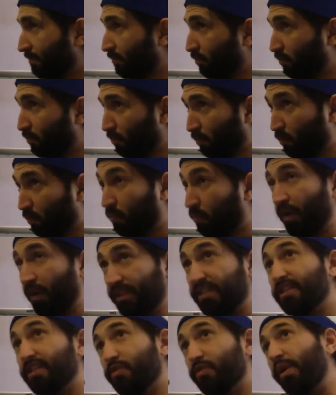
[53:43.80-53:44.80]
what
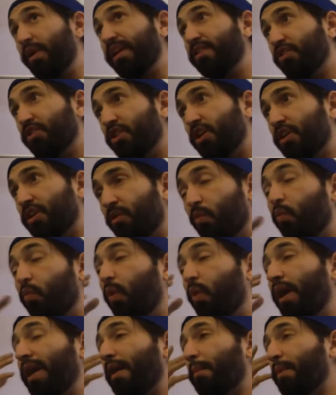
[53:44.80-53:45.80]
does Wing Chun,
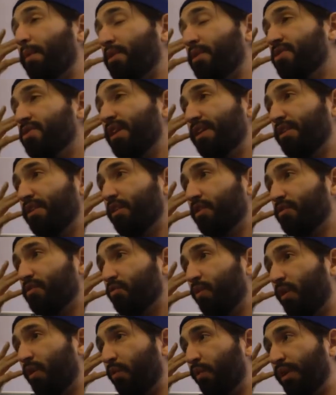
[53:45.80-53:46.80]
a person that knows
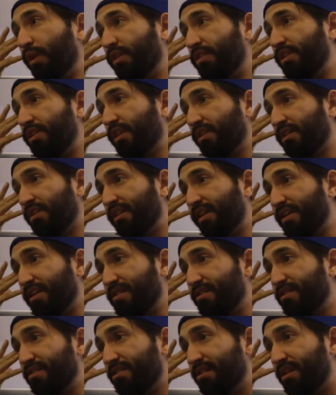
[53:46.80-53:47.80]
what Wing Chun
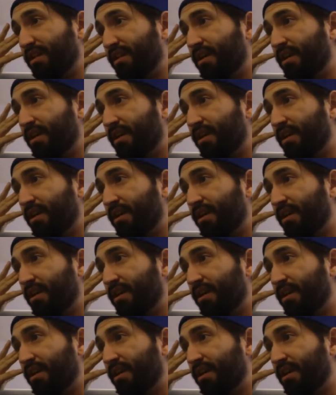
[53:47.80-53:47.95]
does,